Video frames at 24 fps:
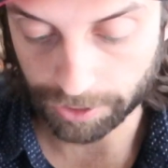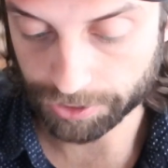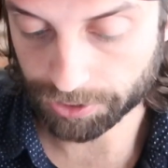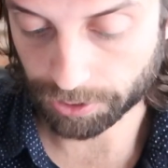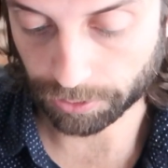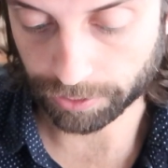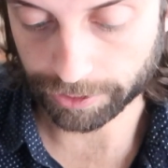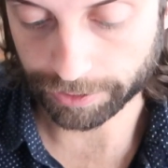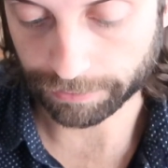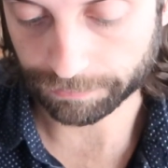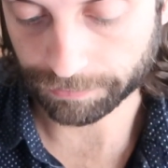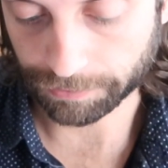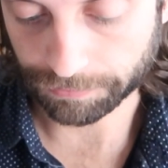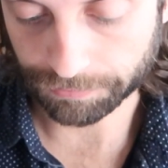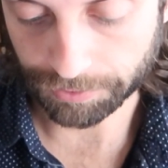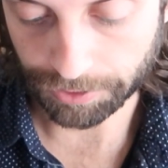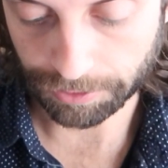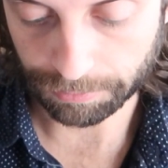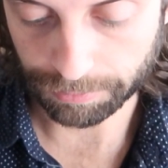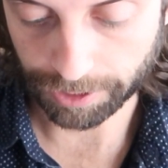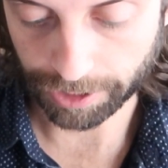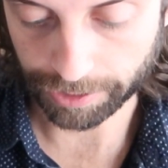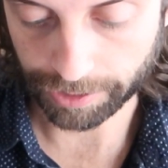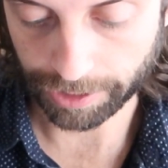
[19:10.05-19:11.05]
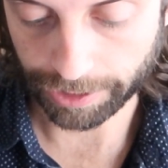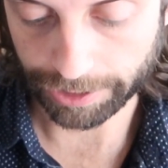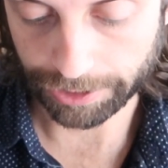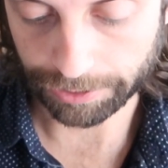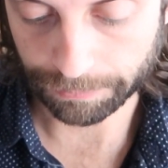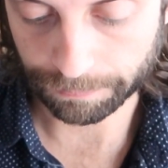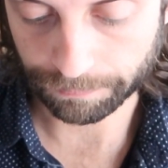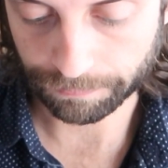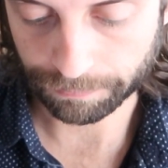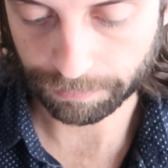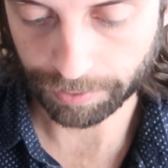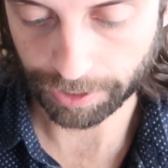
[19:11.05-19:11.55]
It's only a 15 buck
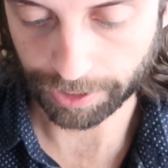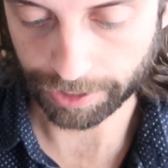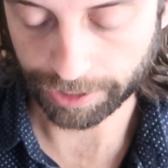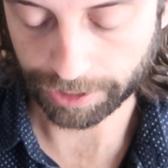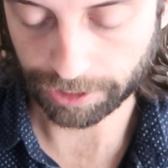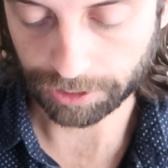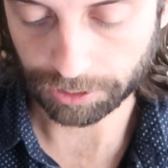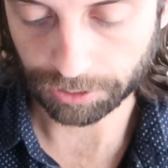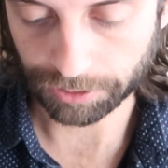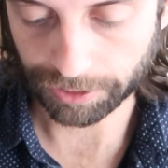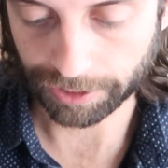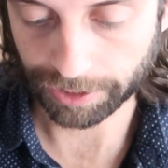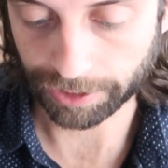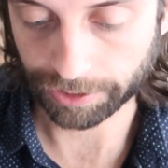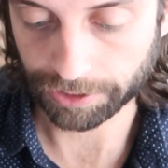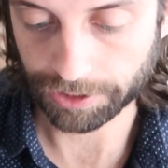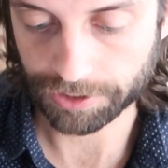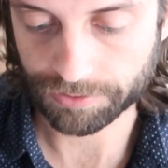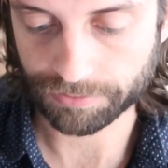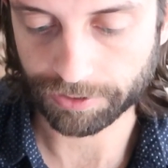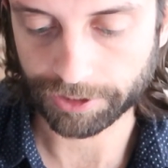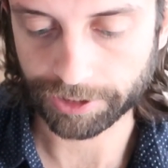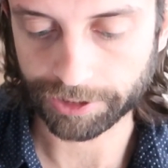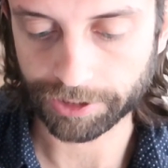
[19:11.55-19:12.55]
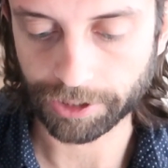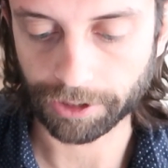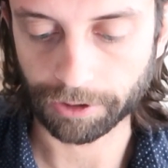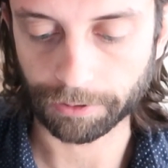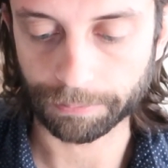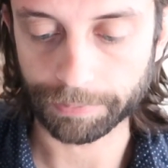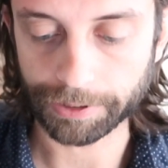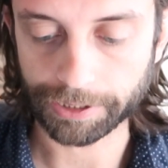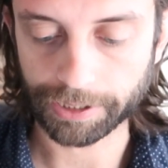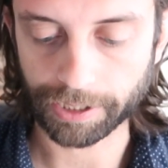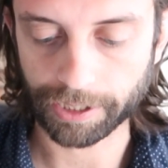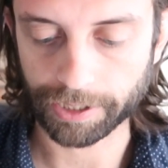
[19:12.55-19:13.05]
item, but I included in this video
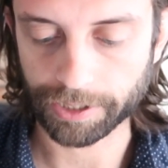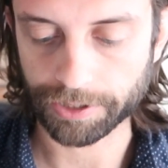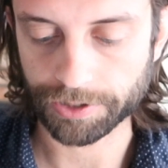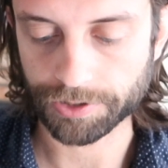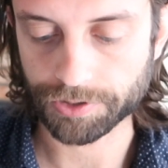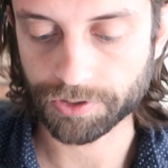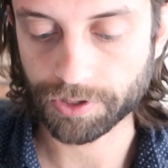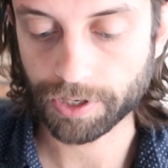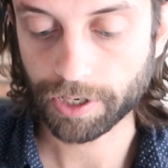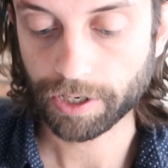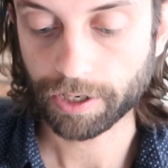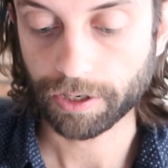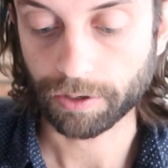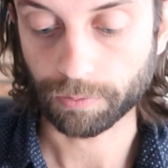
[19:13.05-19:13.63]
because